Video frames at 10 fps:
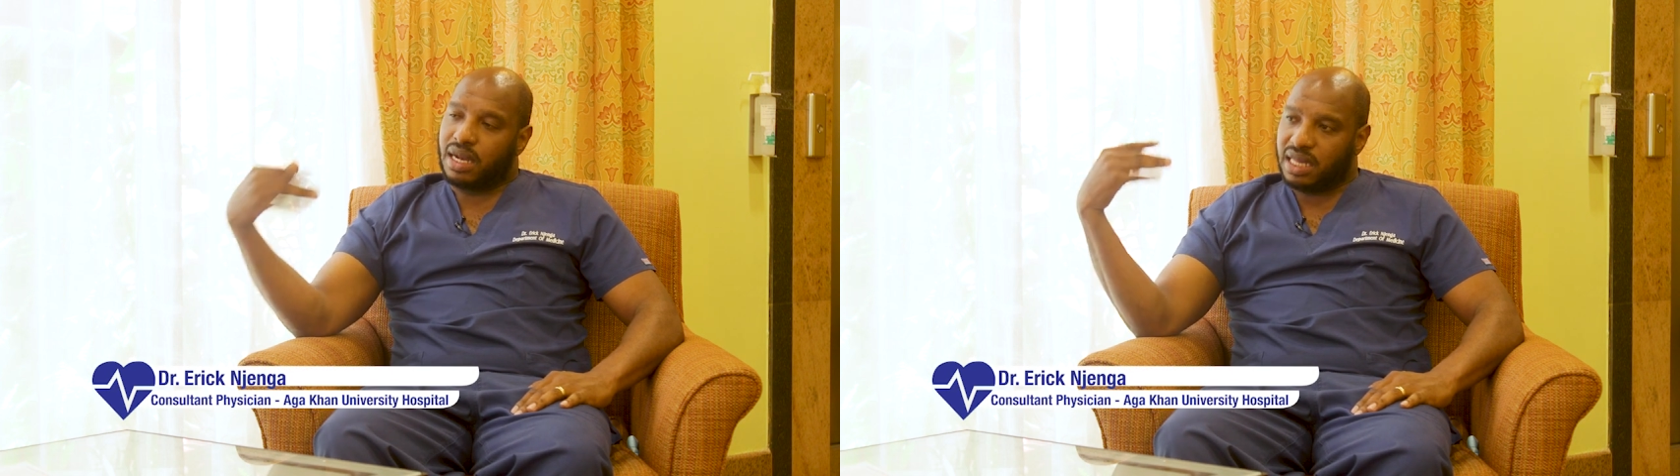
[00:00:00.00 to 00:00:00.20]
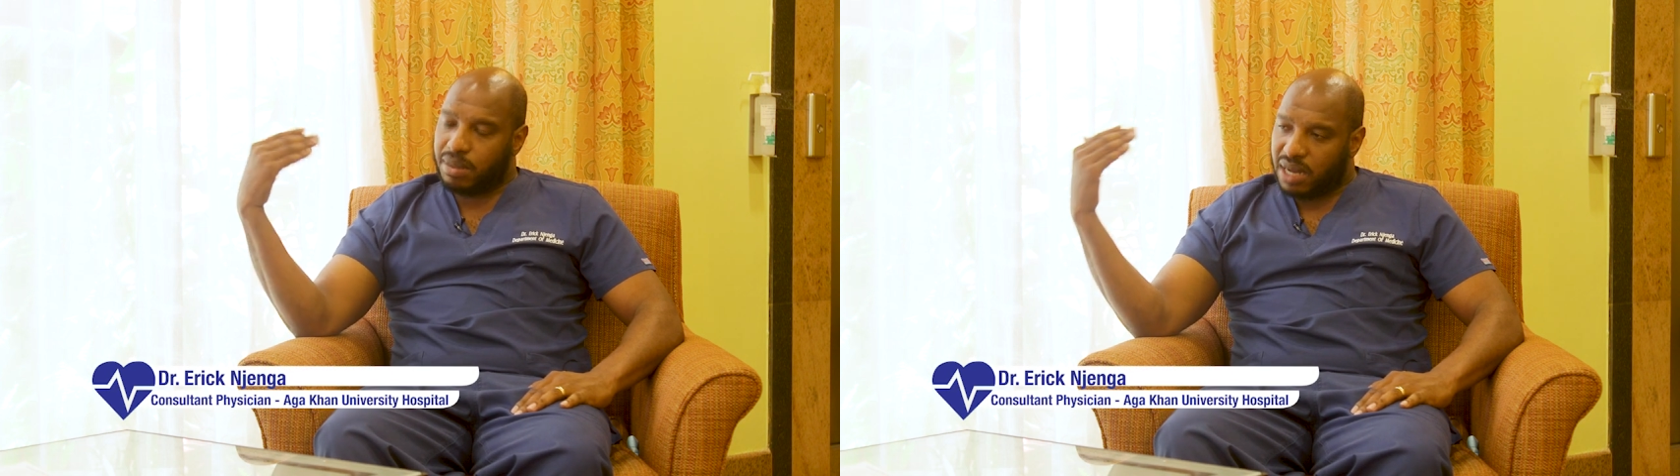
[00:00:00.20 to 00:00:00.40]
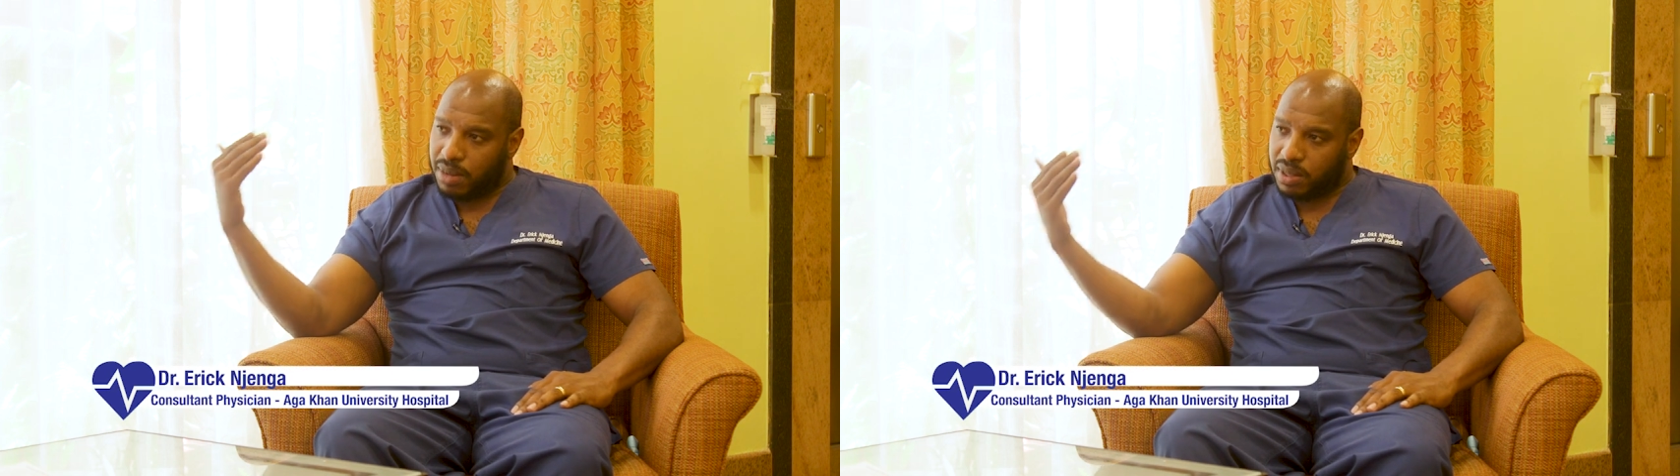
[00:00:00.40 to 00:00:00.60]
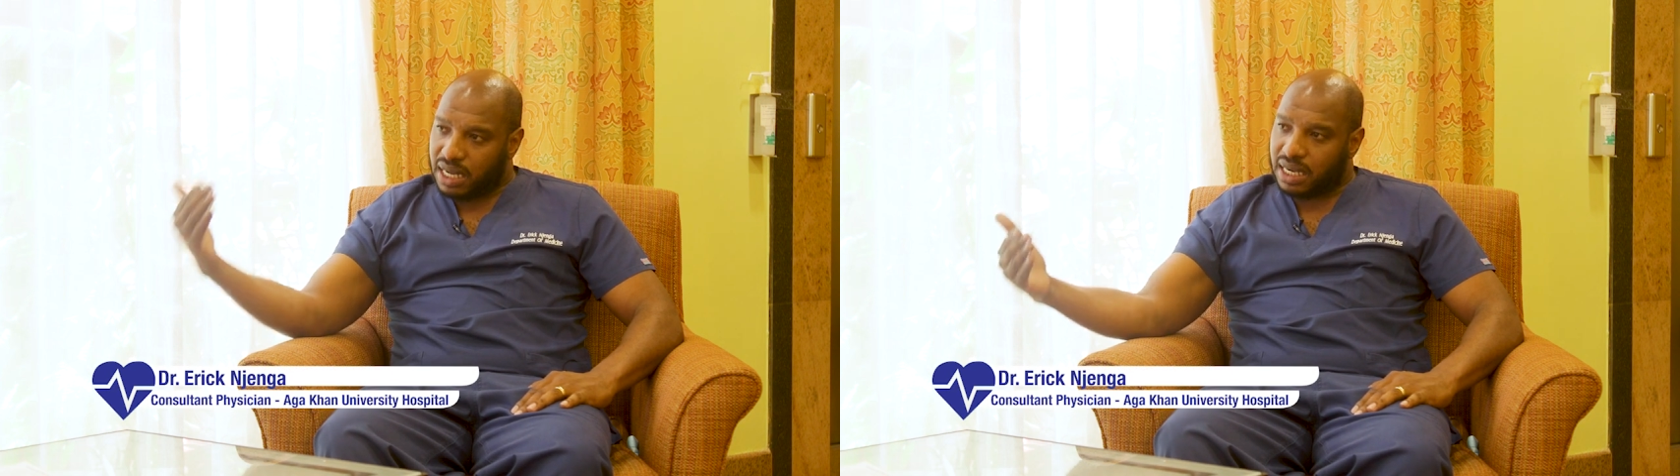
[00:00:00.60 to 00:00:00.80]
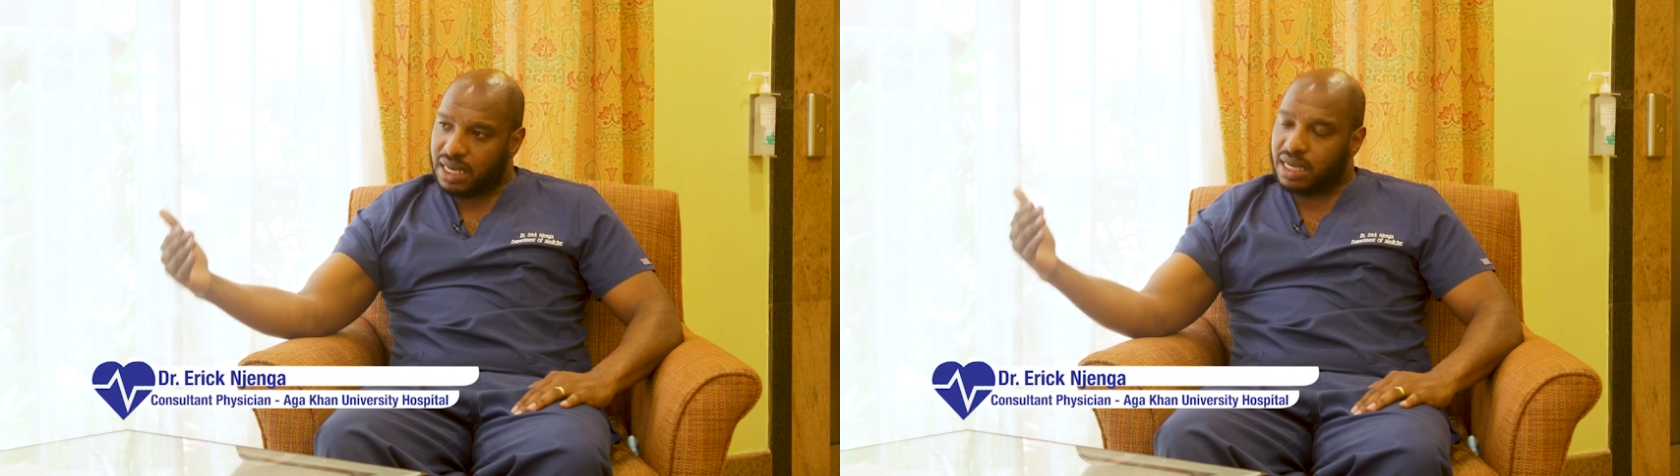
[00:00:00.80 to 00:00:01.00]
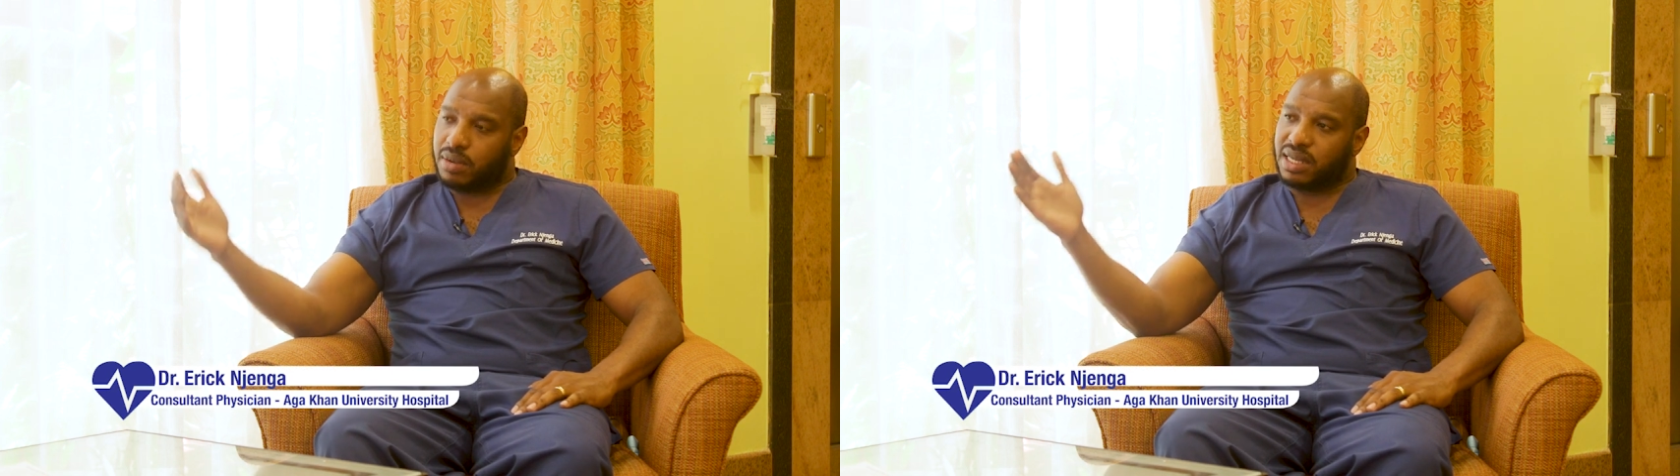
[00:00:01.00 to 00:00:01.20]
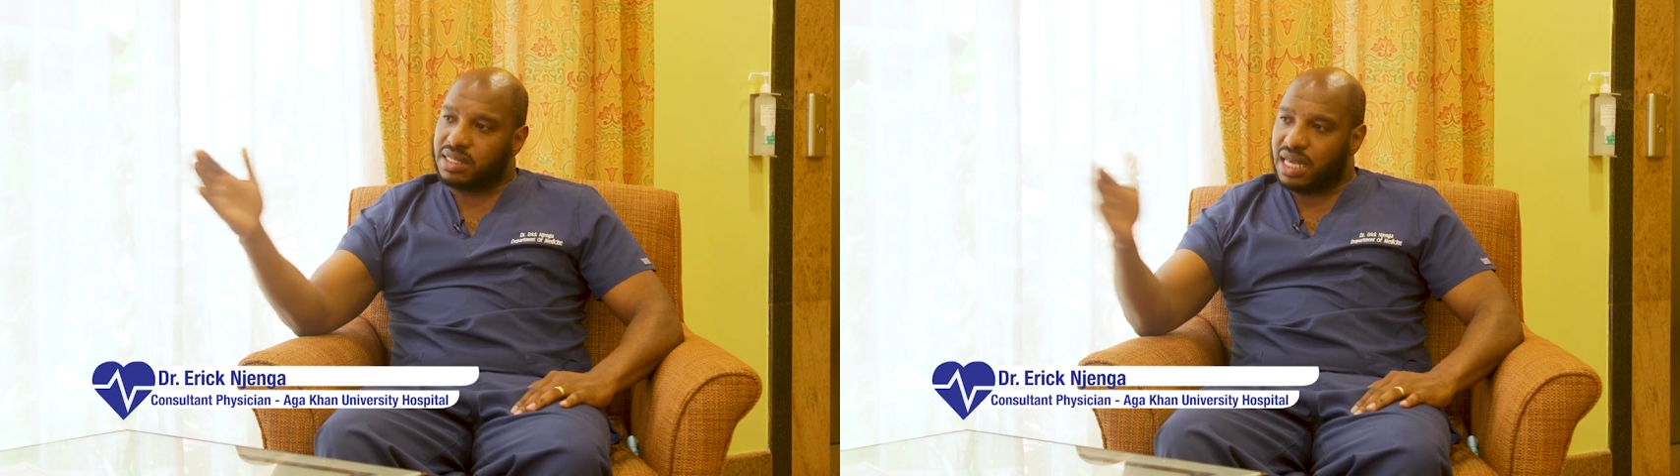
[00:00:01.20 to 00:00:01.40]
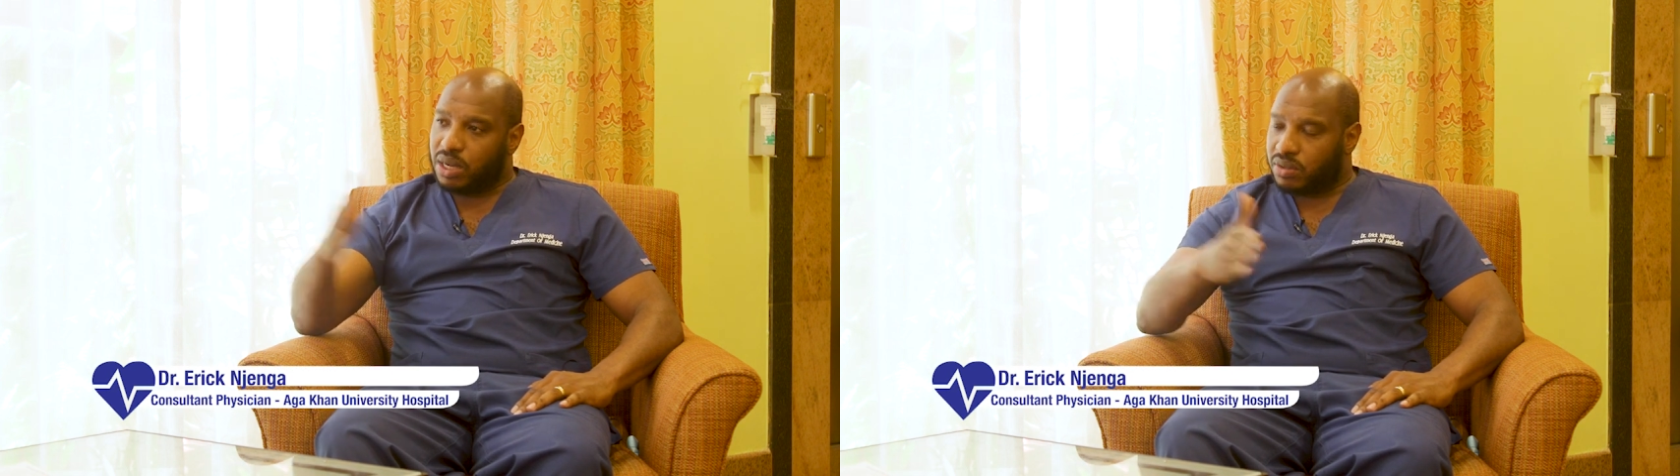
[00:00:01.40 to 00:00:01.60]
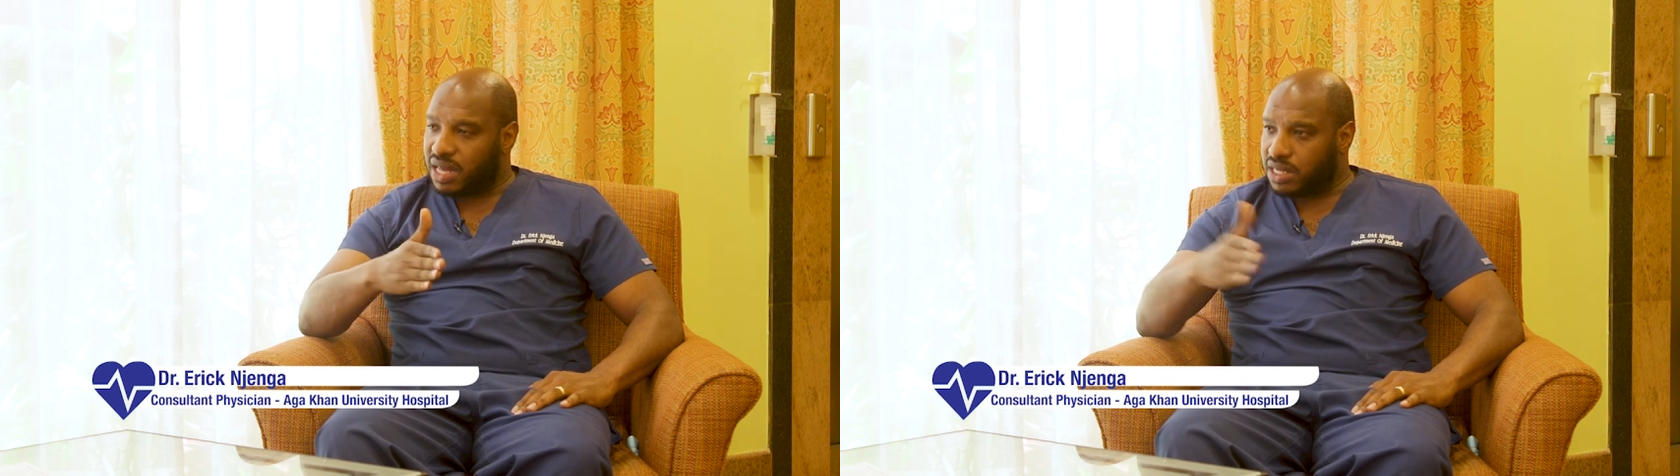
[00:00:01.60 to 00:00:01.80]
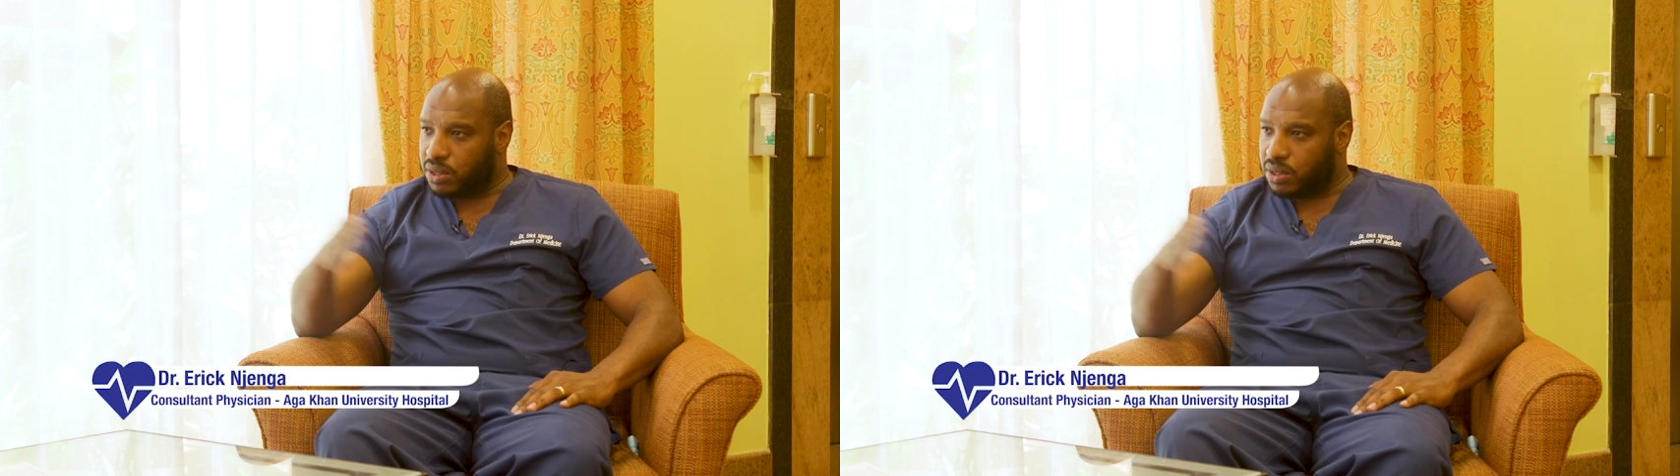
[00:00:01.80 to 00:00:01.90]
Let them come to the clinic once they're out of the